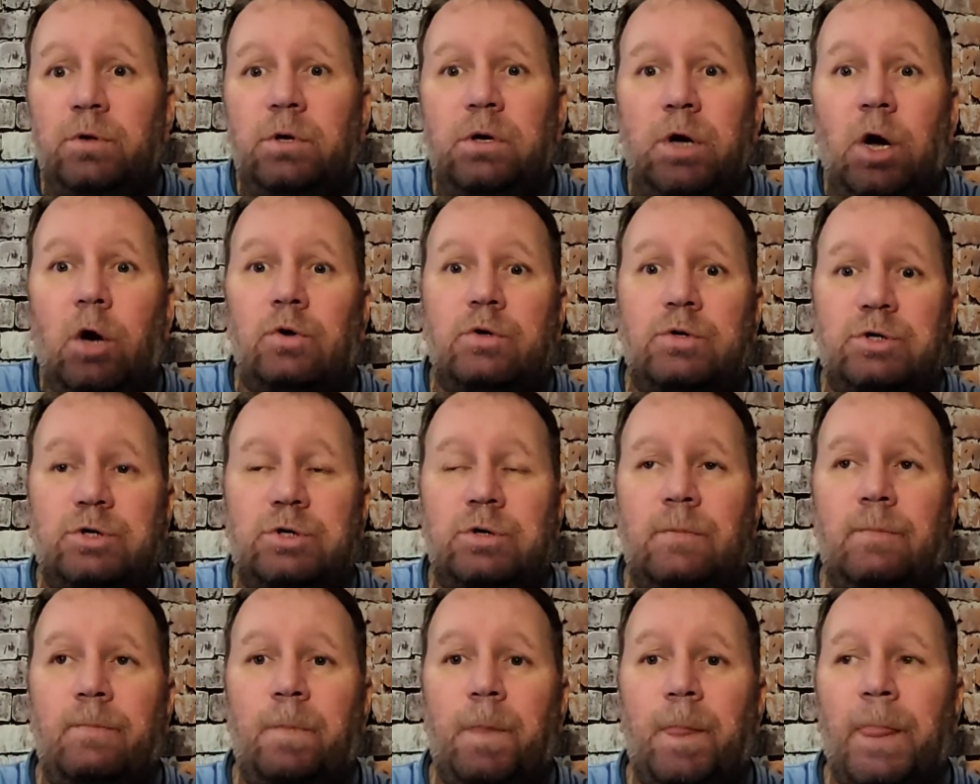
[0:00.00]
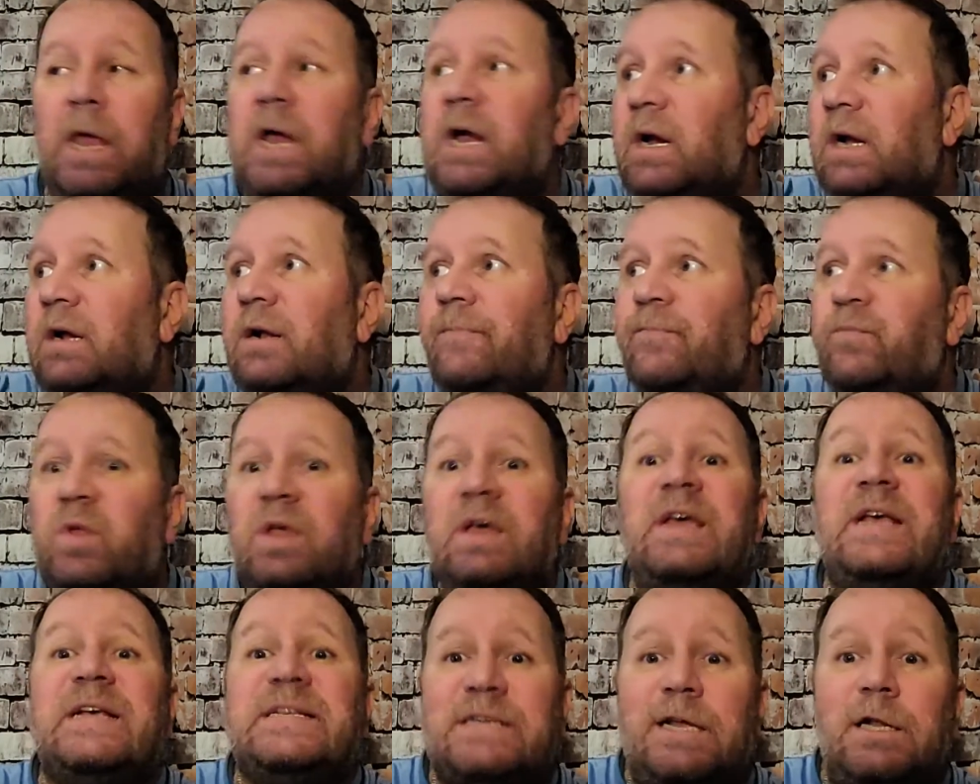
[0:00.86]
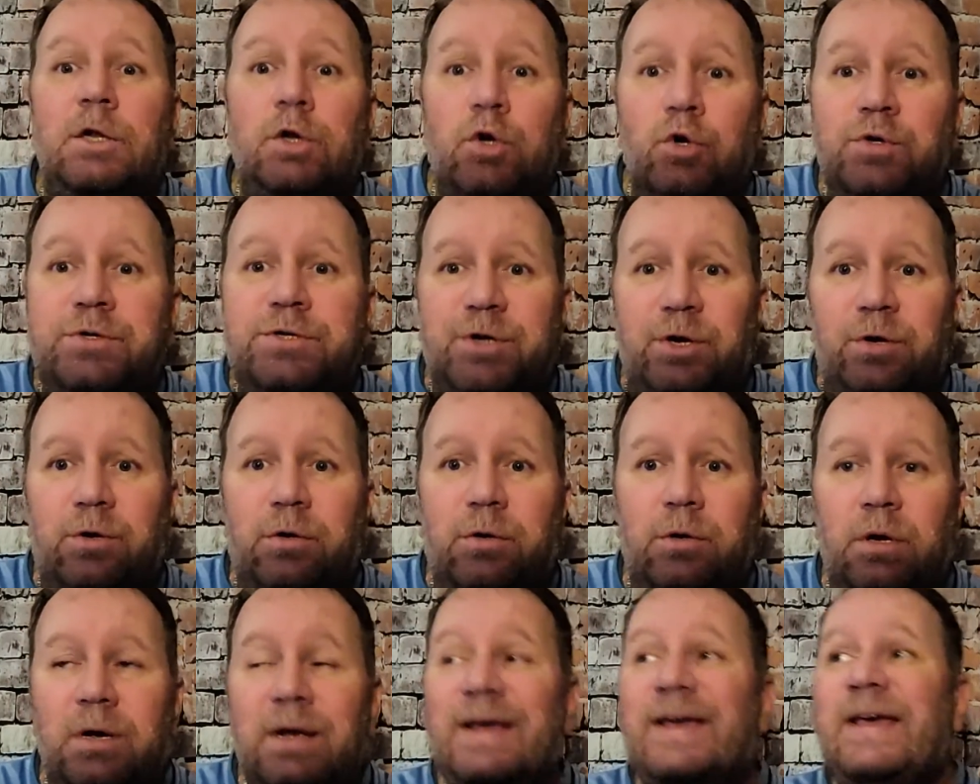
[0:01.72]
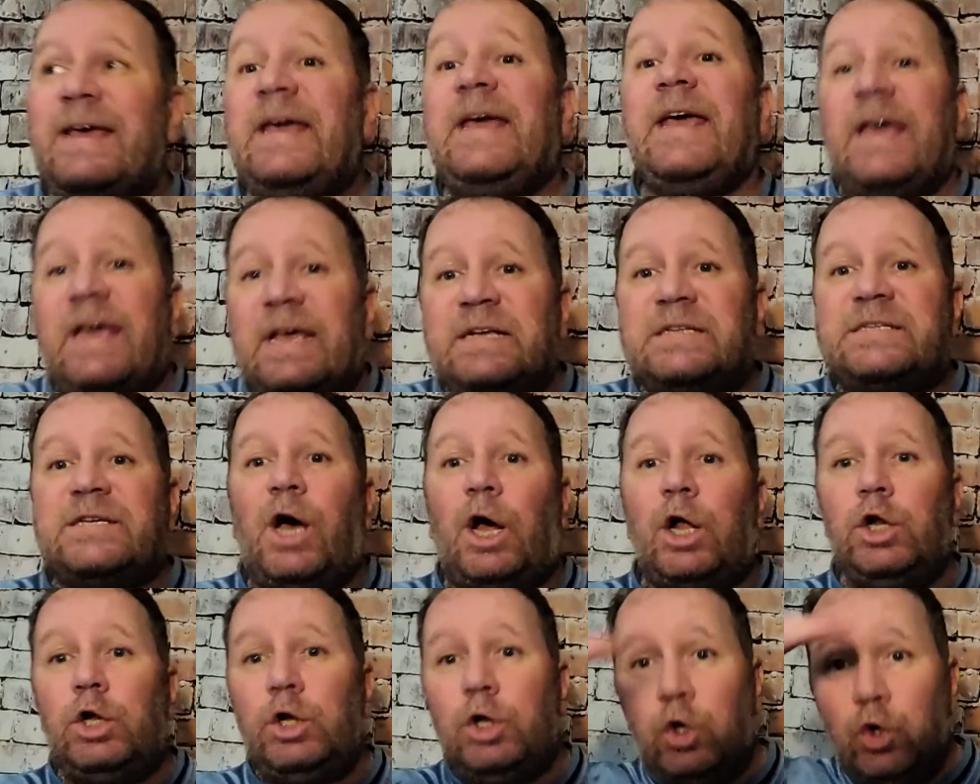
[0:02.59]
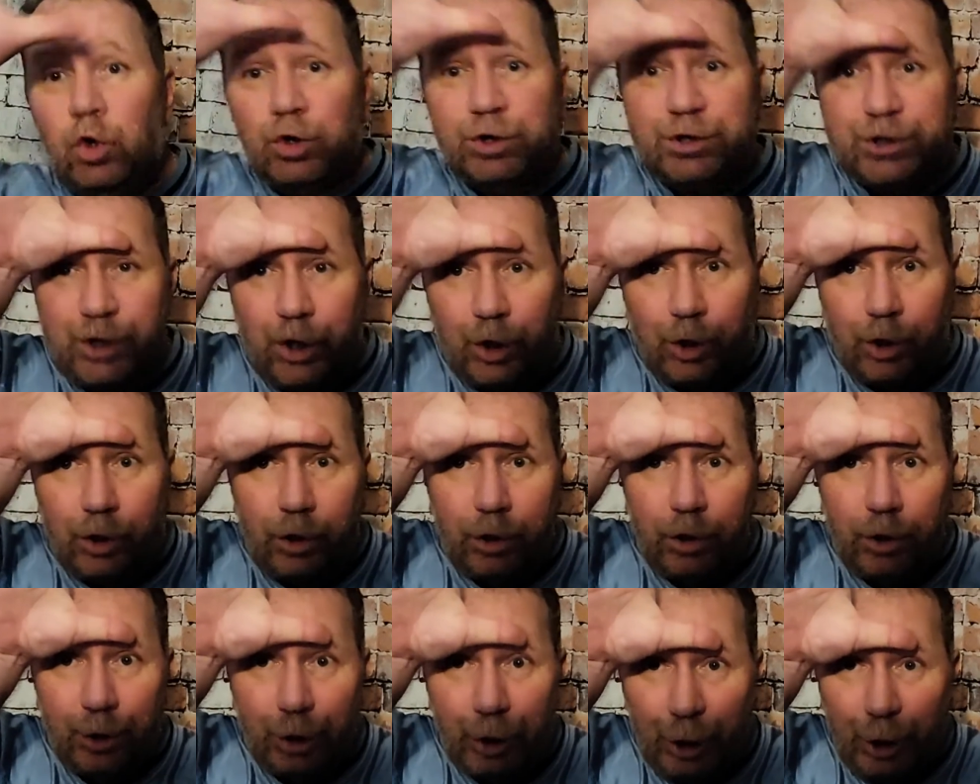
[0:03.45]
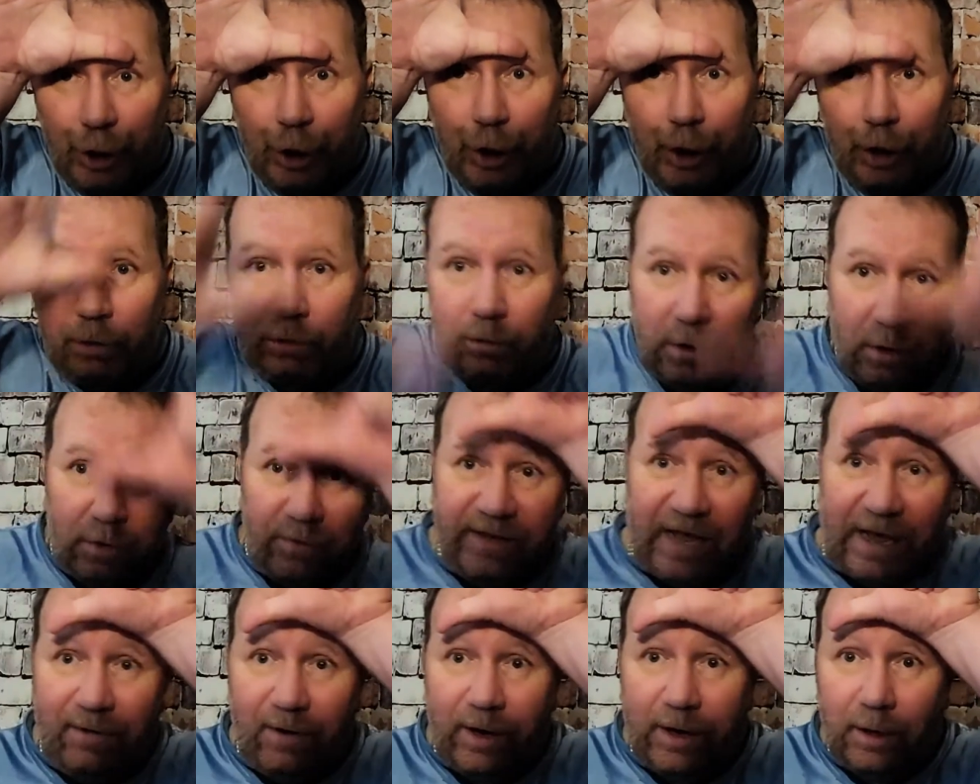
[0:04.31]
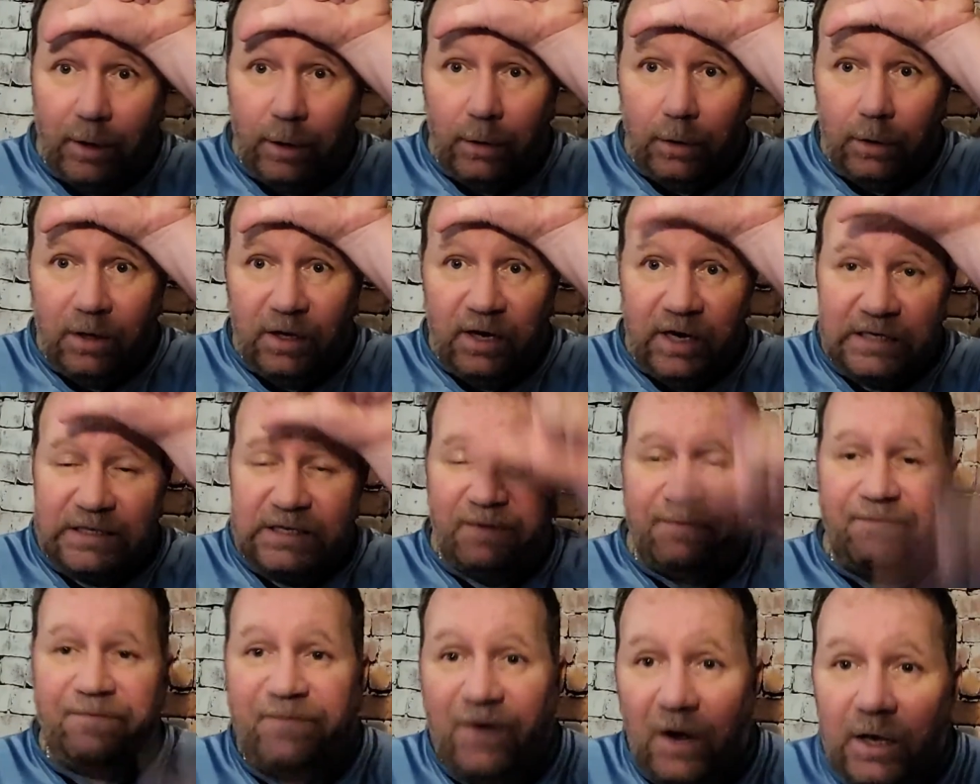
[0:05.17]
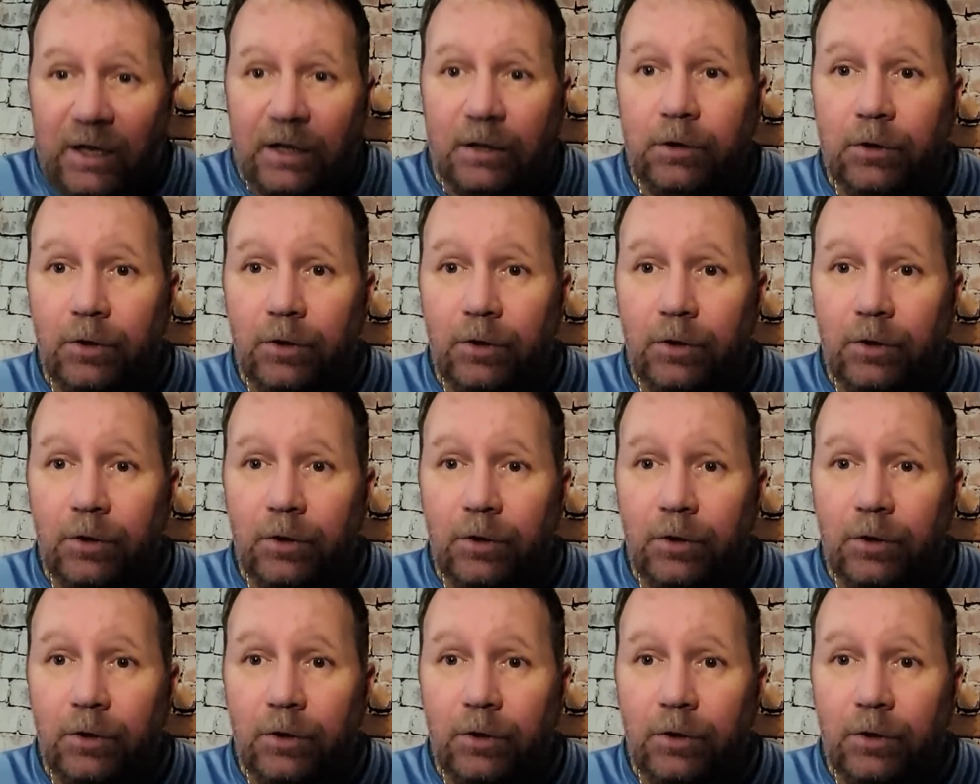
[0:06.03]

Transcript: coach. He's a loser. He is a loser. No, that way. He's a fucking